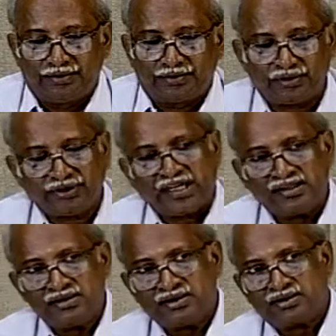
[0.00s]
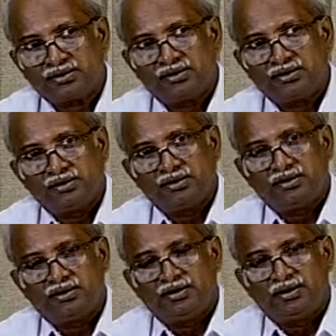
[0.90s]
So that is
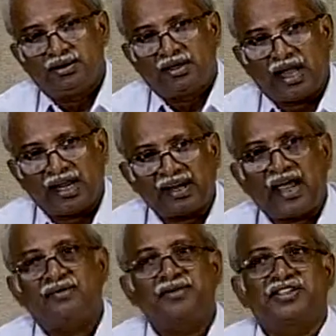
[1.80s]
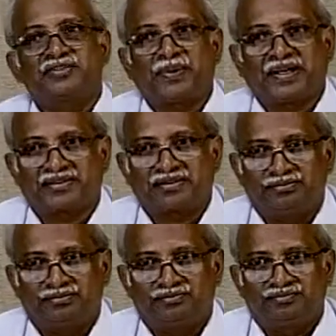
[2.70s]
an average spectrum.
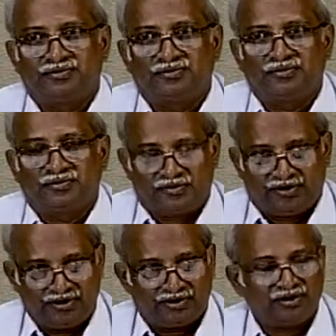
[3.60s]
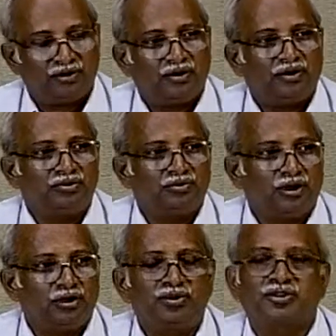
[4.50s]
Since the
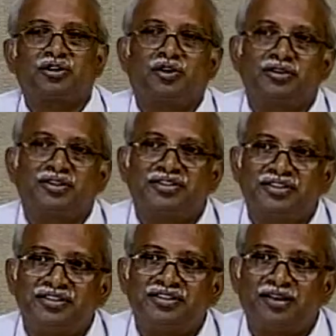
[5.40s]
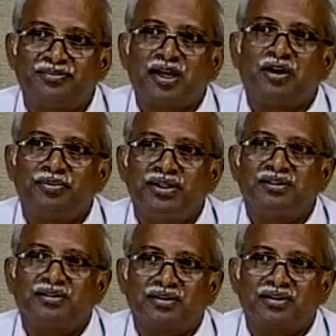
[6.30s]
almost all the seas have now
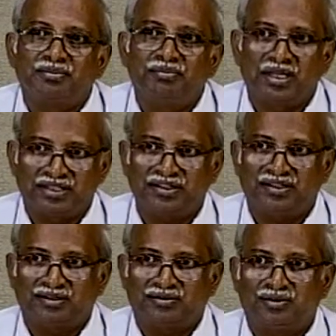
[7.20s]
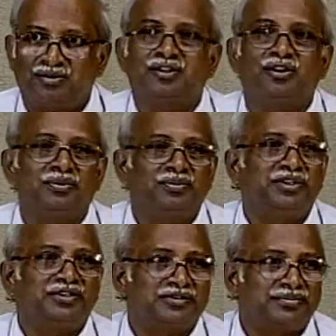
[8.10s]
been measured over long
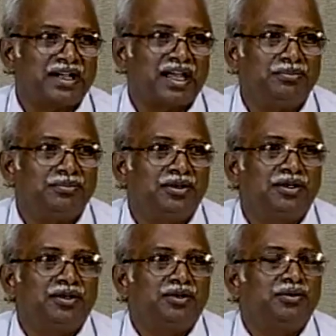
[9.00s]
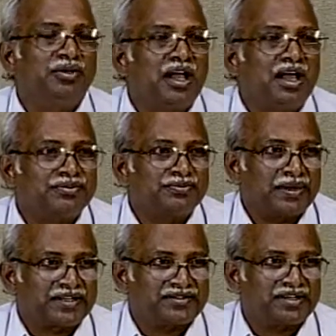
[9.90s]
periods of time, we have
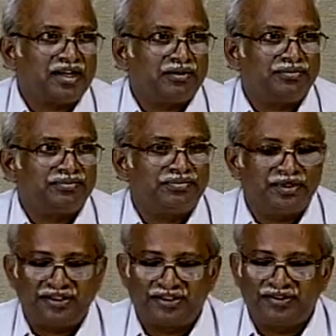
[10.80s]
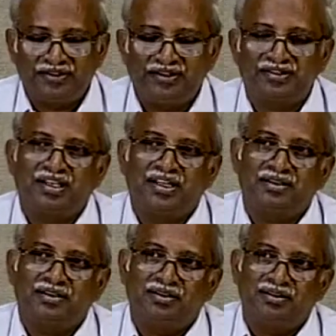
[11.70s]
spectra of various seas like
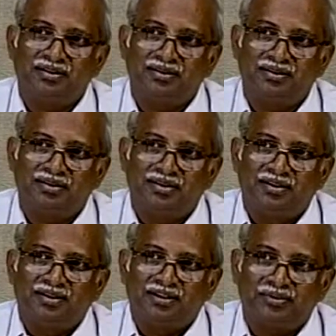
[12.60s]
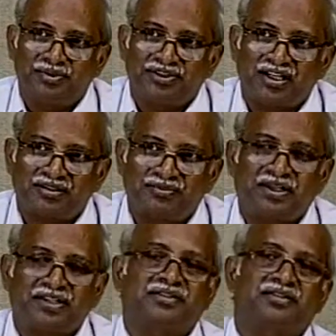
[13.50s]
Derbyshire
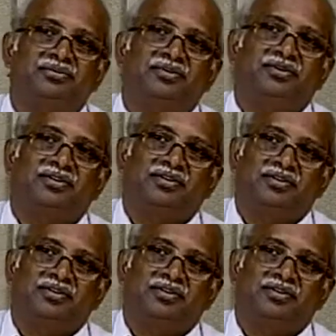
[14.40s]
spectrum or